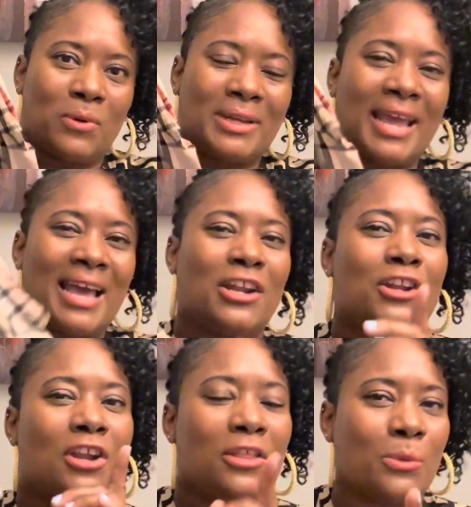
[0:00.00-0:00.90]
They had
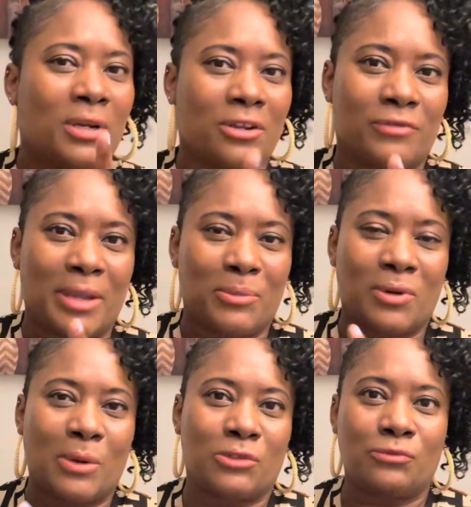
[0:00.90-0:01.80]
another one on Rainbow
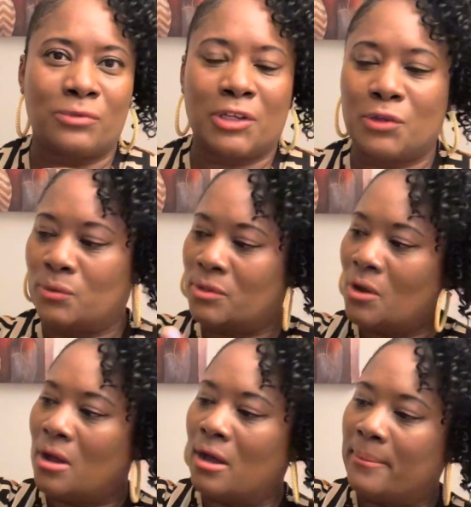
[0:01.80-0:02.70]
that was really cute,
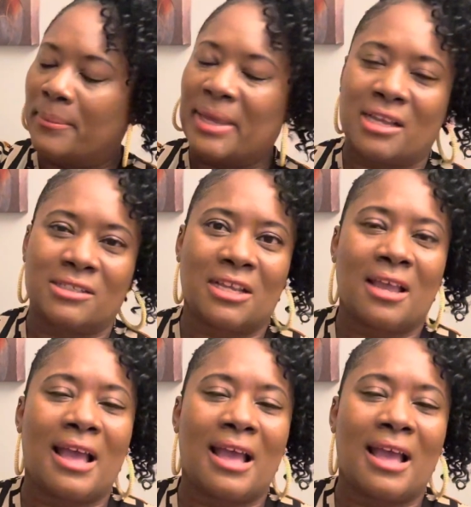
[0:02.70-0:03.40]
um, beige.